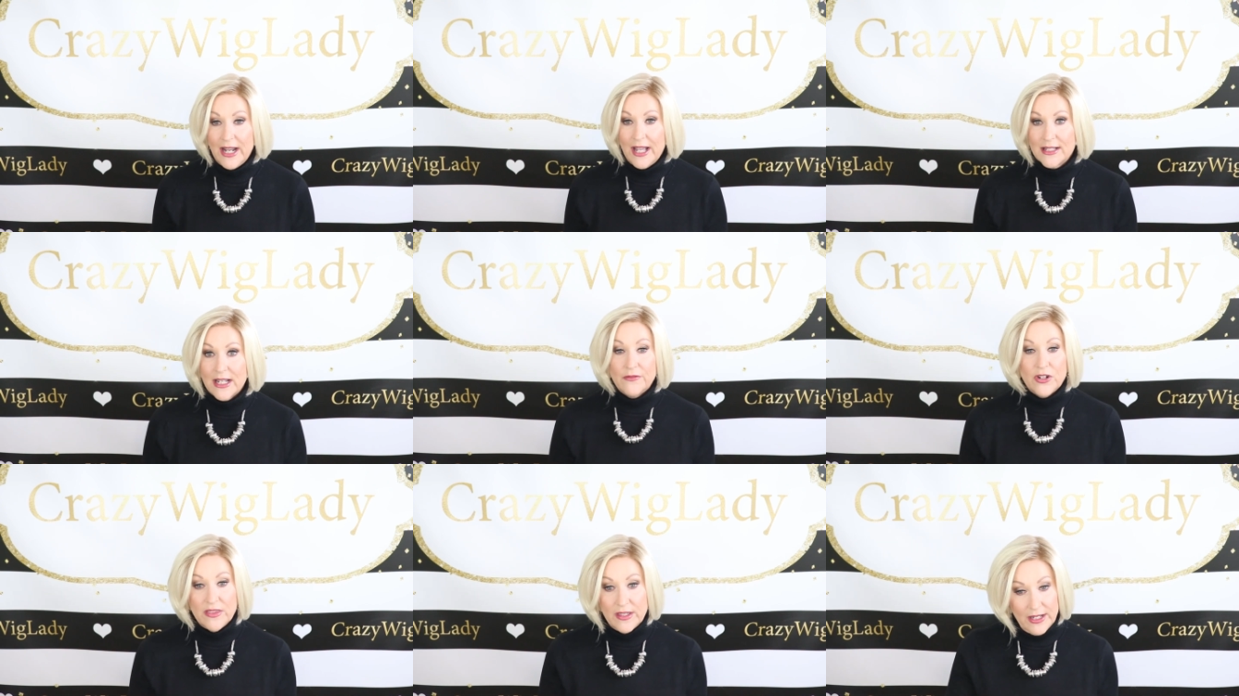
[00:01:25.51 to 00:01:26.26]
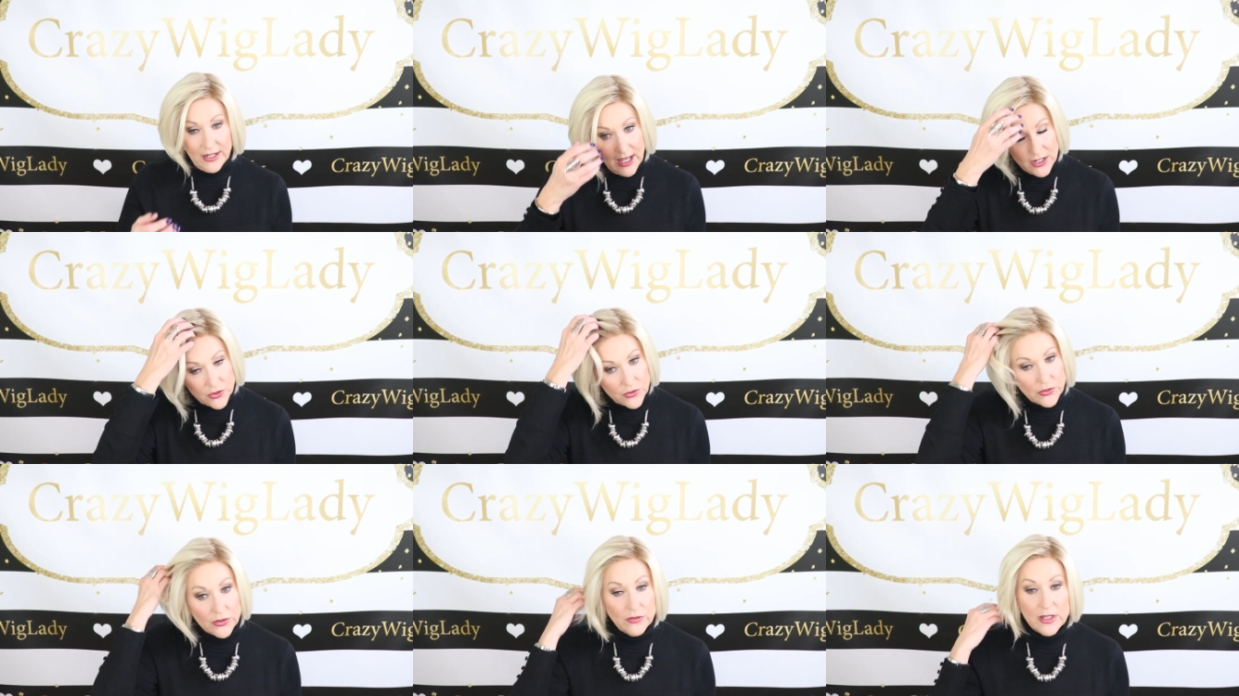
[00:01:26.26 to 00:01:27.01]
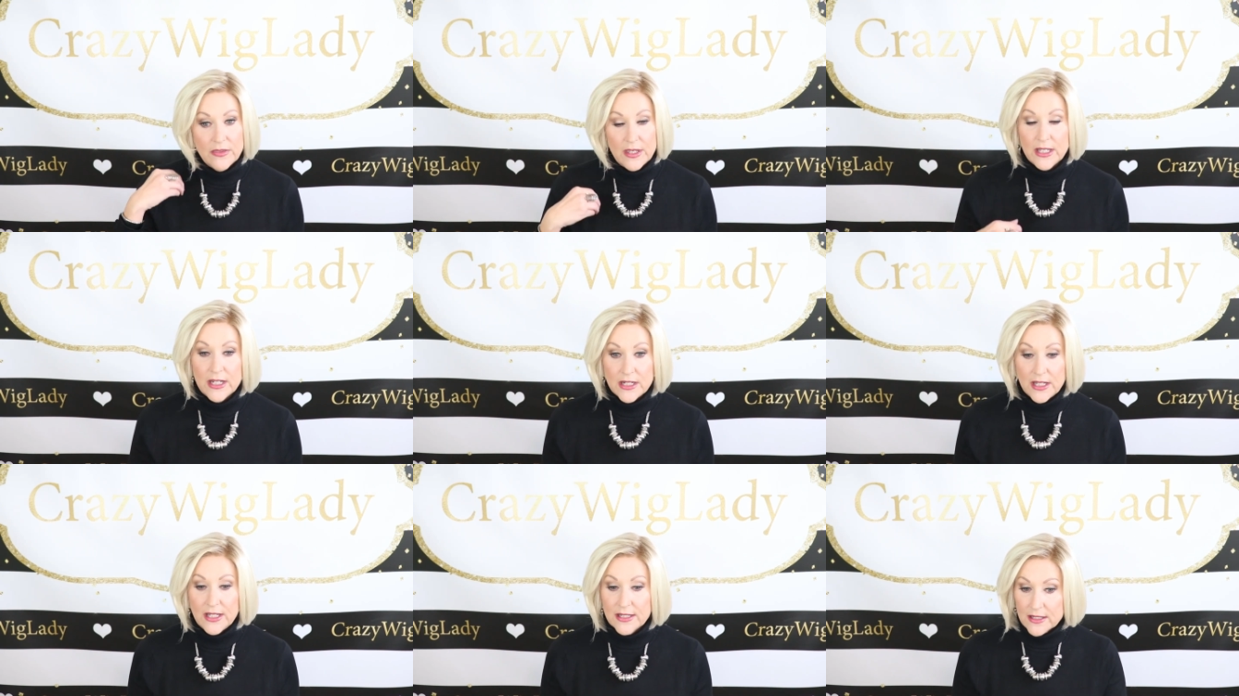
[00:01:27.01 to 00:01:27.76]
It has everything. I truly think
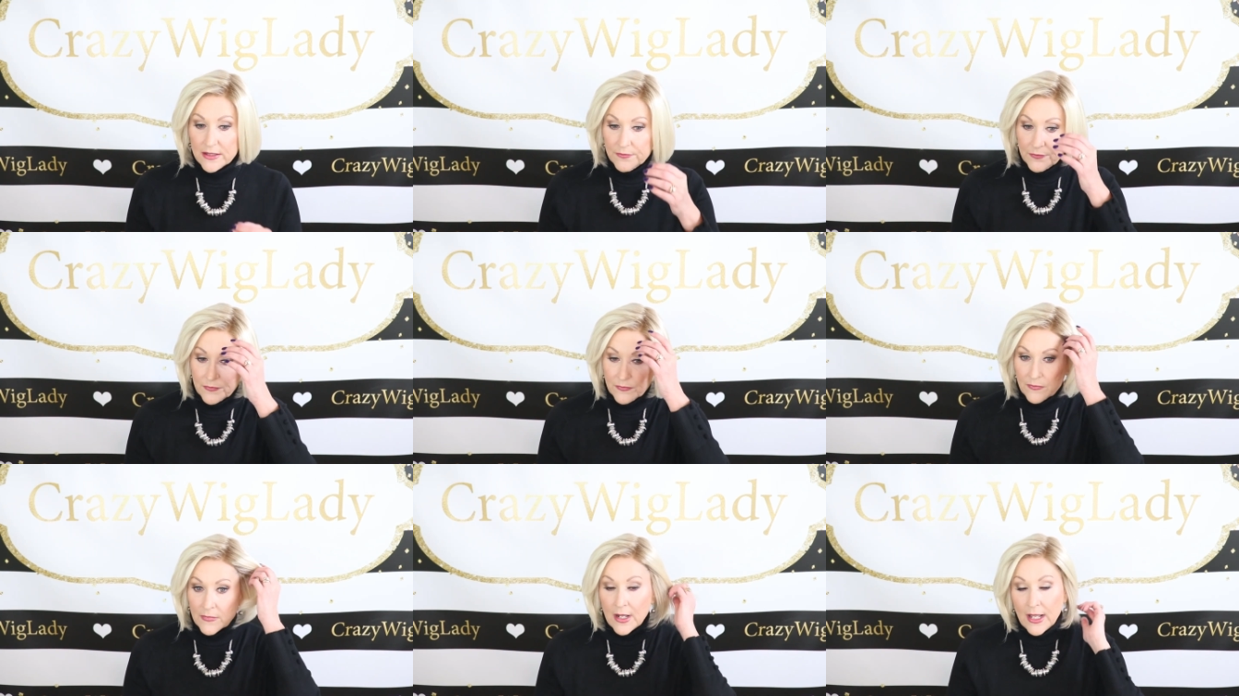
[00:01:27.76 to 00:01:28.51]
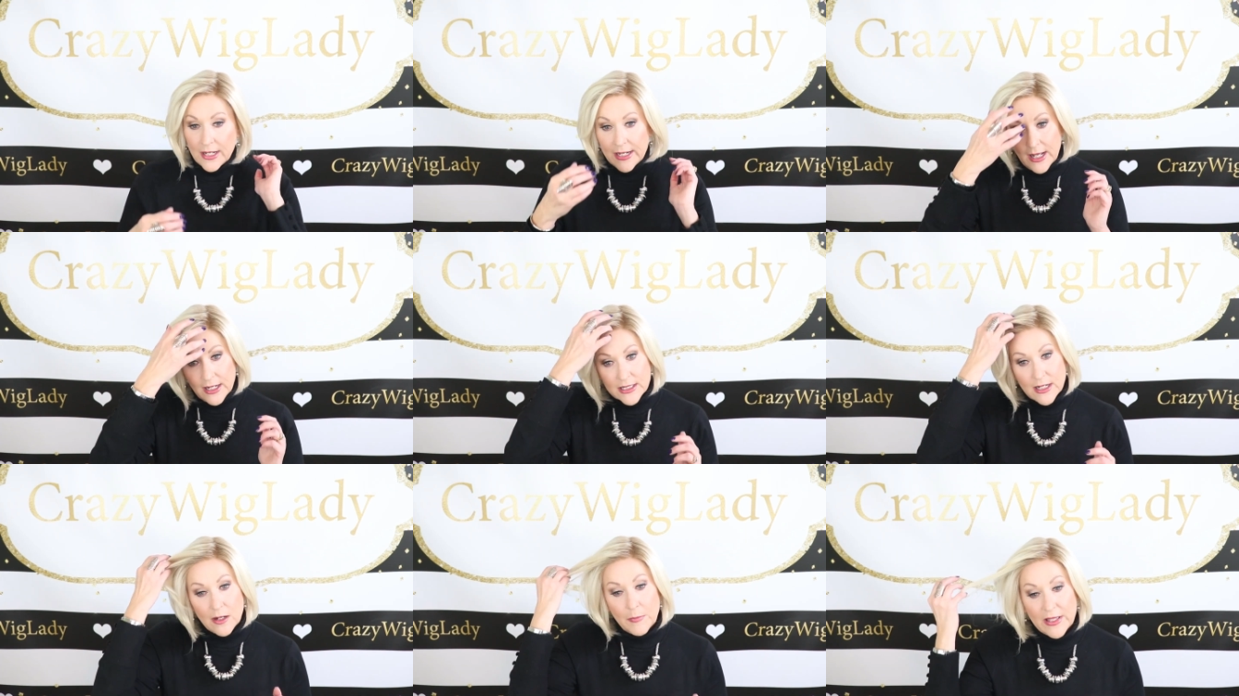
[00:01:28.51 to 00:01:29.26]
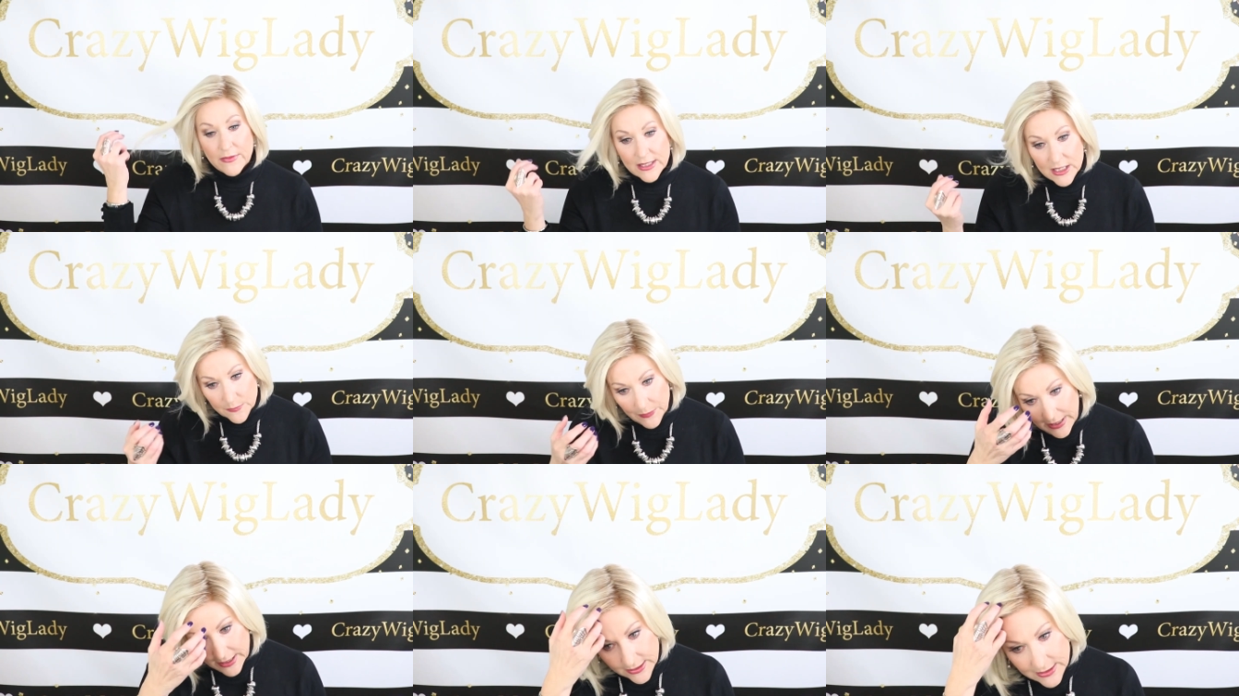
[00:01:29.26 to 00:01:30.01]
it does. Now let's talk about these
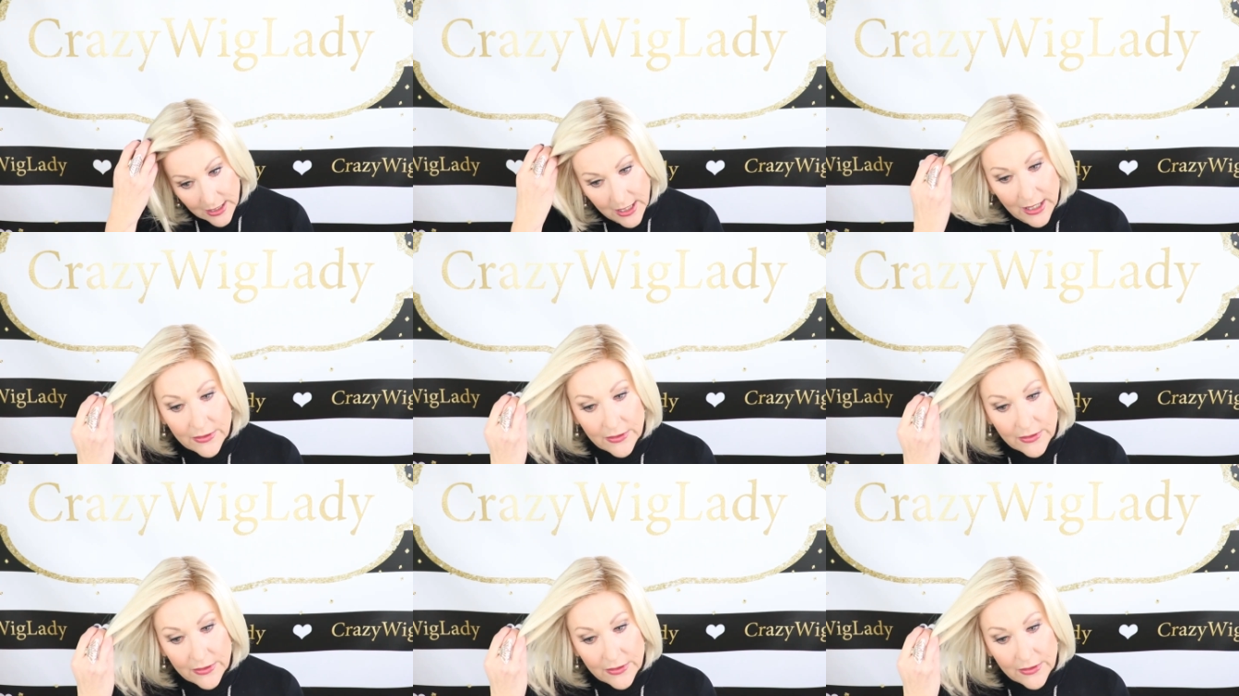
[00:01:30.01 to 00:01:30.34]
specs.